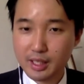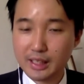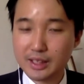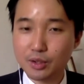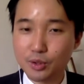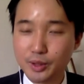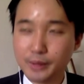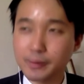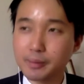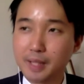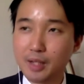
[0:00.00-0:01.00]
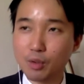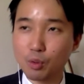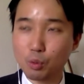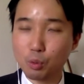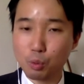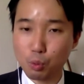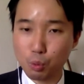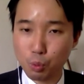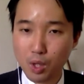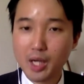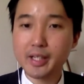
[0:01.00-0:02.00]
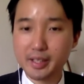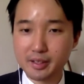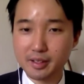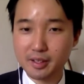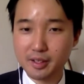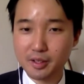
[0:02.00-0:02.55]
It's also about why